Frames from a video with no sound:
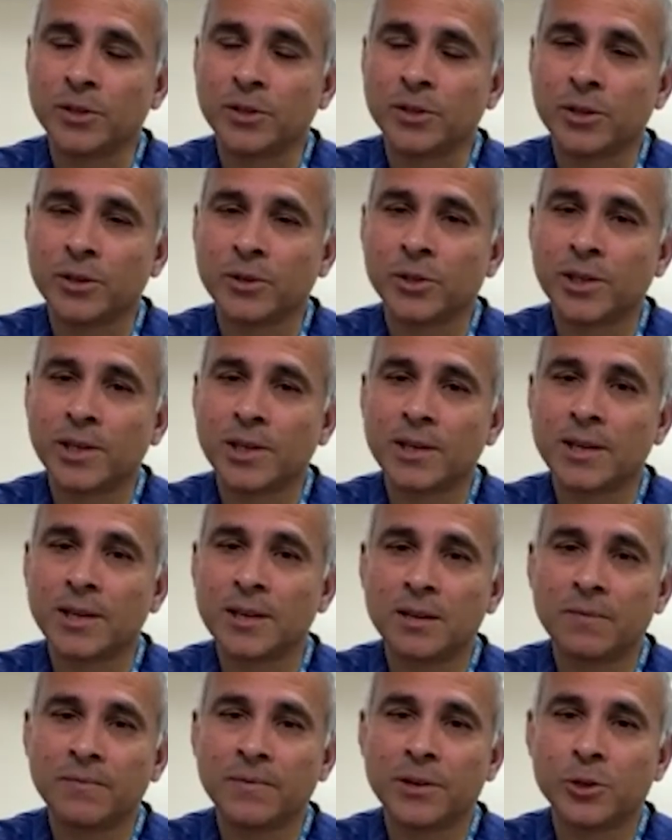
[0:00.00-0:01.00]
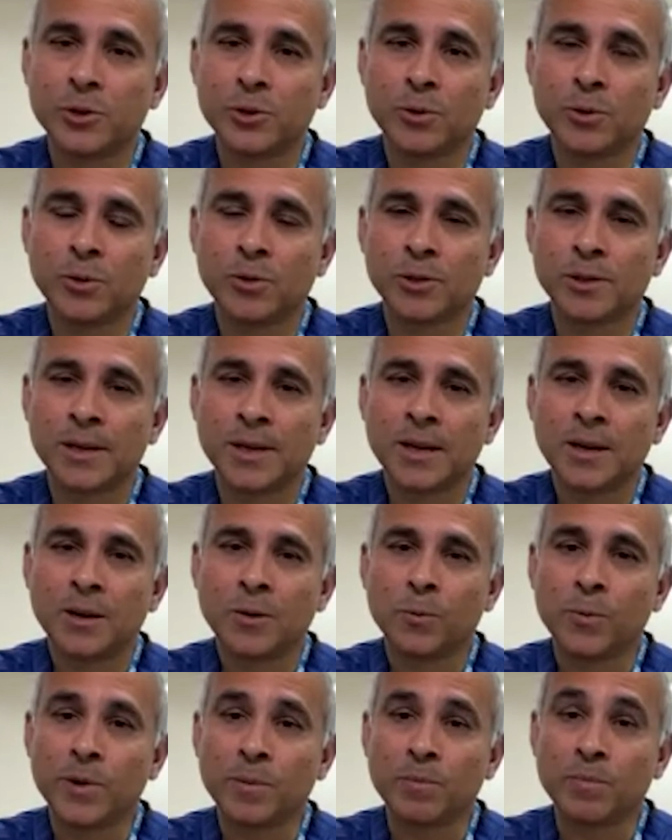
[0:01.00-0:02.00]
So certain individuals with